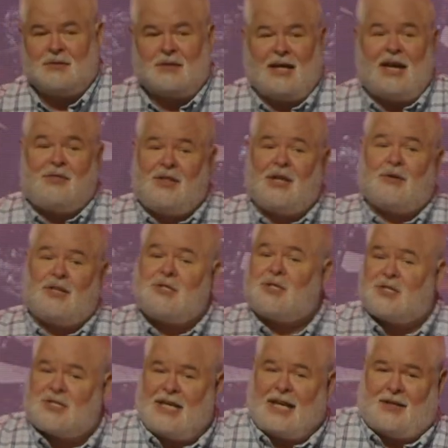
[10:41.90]
and there is the
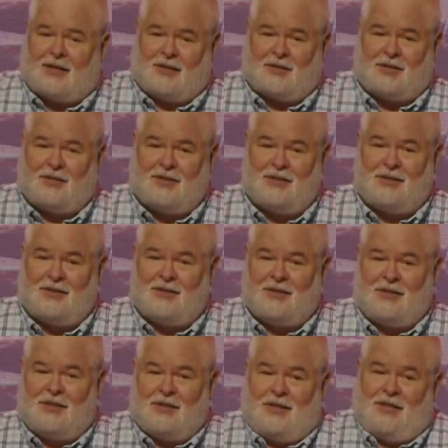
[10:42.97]
second.
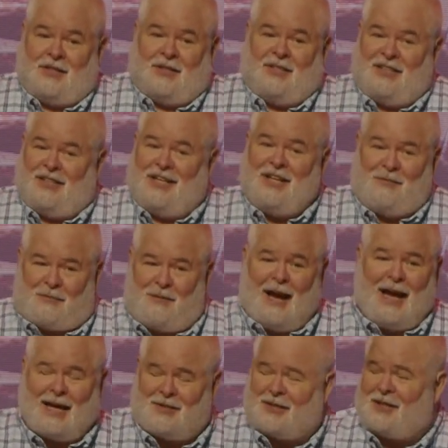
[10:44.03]
In
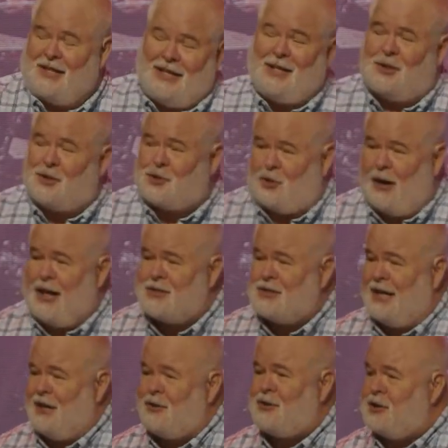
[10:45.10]
fact, the English
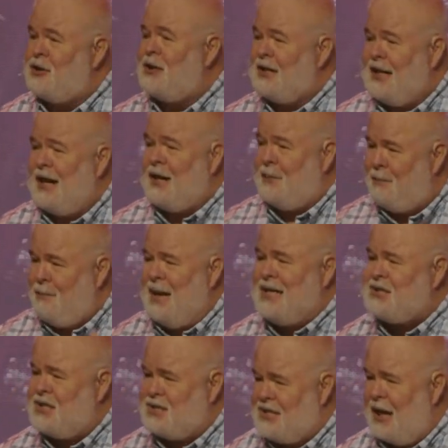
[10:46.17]
translators are going to kind of
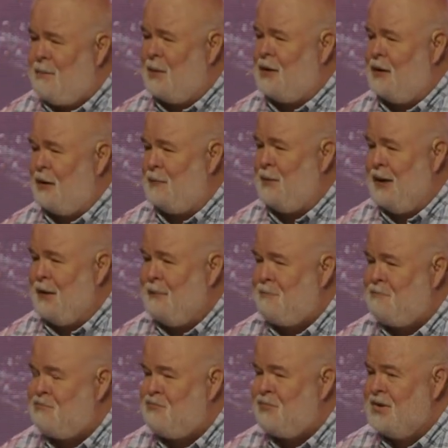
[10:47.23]
mess us up a little bit
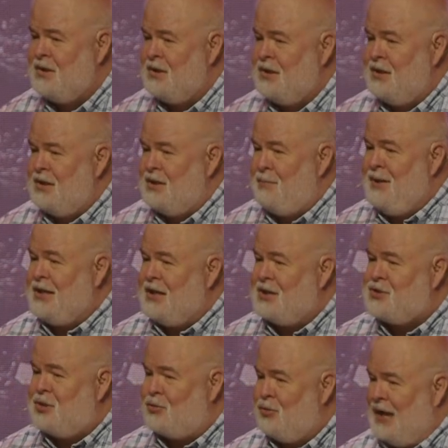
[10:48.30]

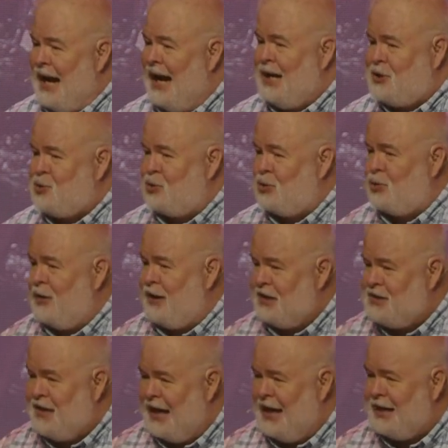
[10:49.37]
because the actual Greek
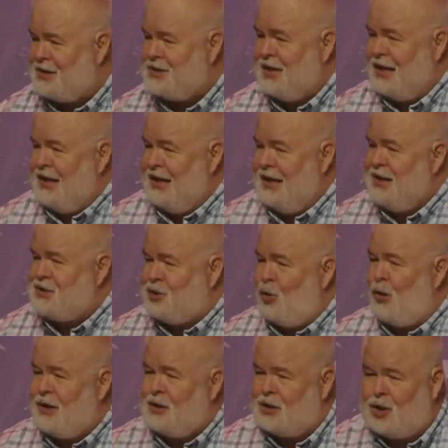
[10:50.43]
text is
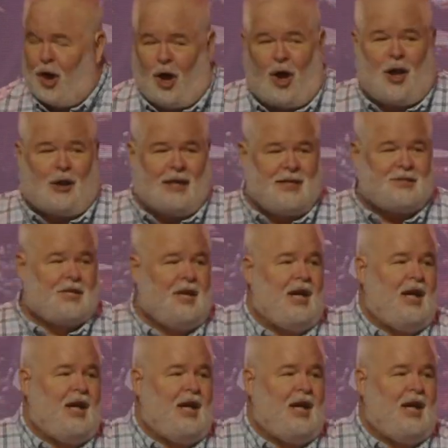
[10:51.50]
going to call it